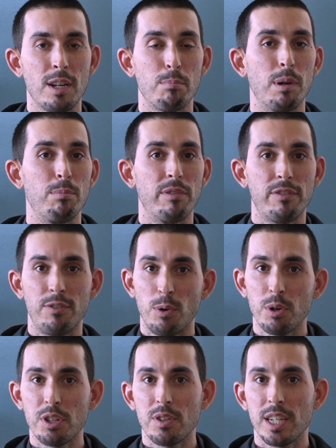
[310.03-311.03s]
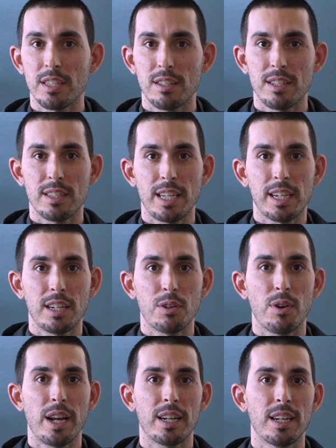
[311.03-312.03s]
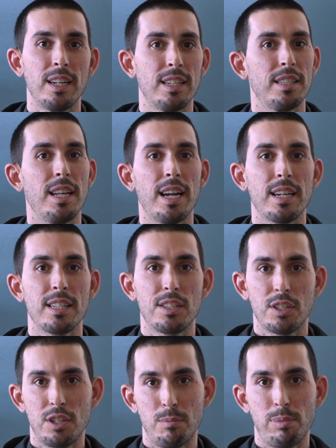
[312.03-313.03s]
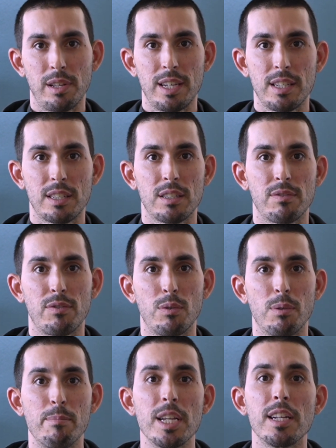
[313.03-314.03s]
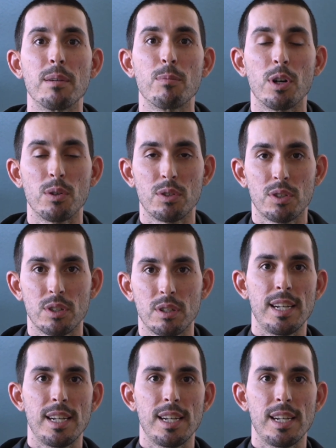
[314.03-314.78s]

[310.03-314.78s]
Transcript: but before you get to the second crack, that is a good place for medium roast.